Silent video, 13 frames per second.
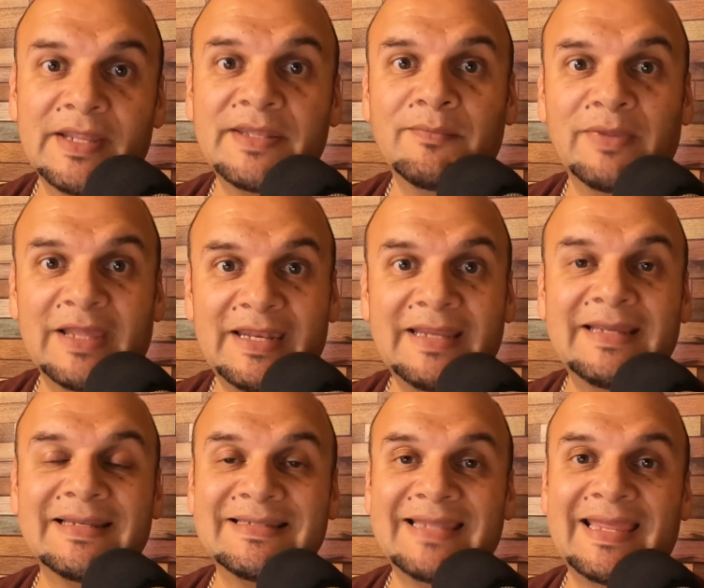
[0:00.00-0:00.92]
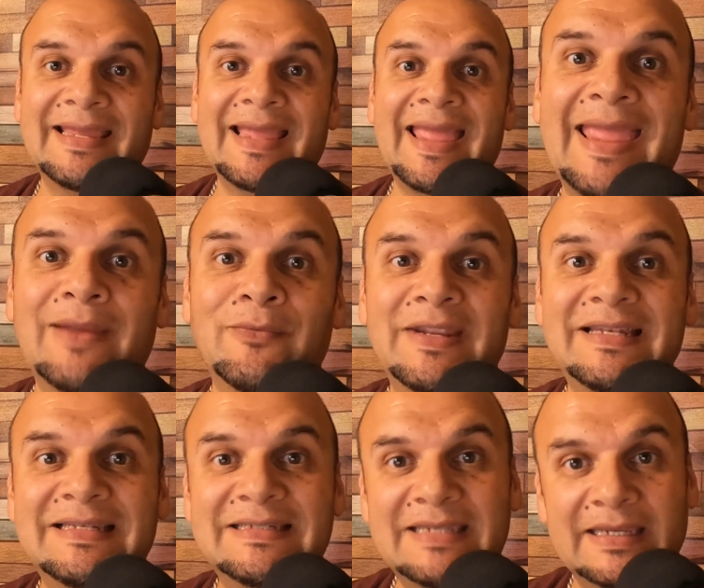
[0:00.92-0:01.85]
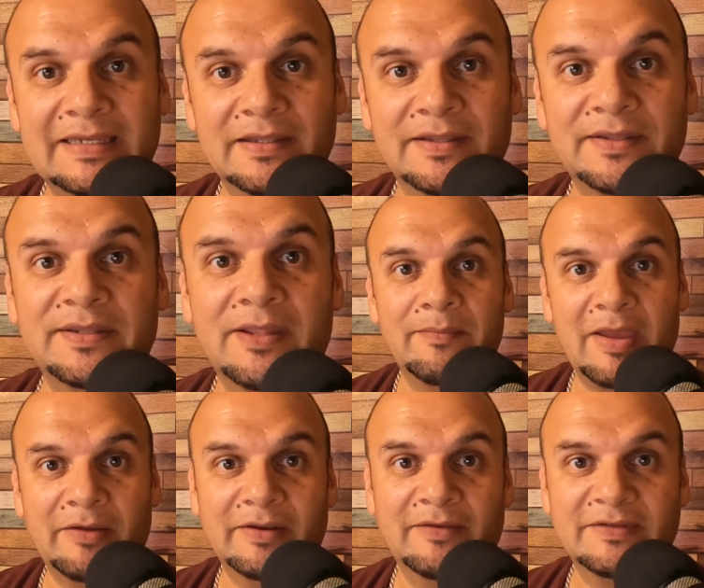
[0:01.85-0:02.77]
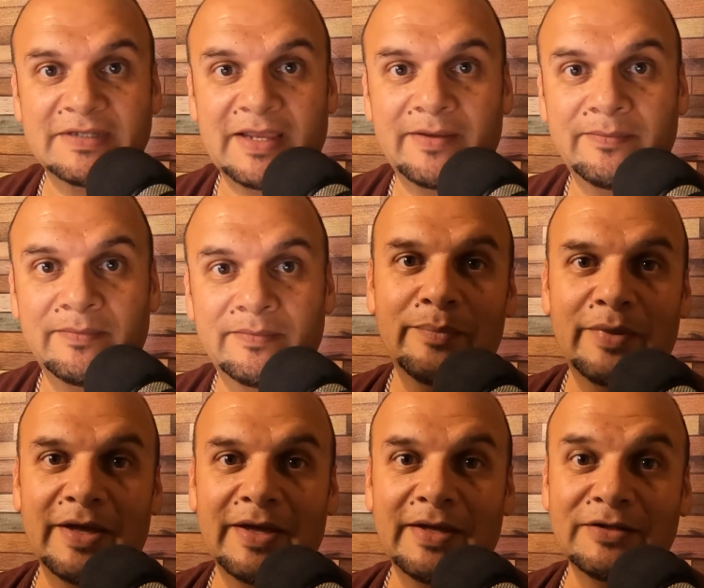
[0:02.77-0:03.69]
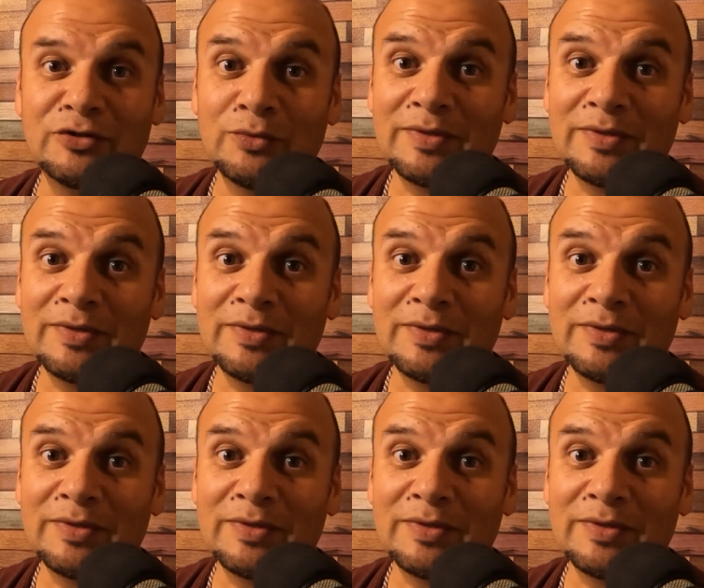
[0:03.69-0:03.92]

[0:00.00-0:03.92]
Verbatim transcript: Lesson planning can take a ridiculous amount of time, but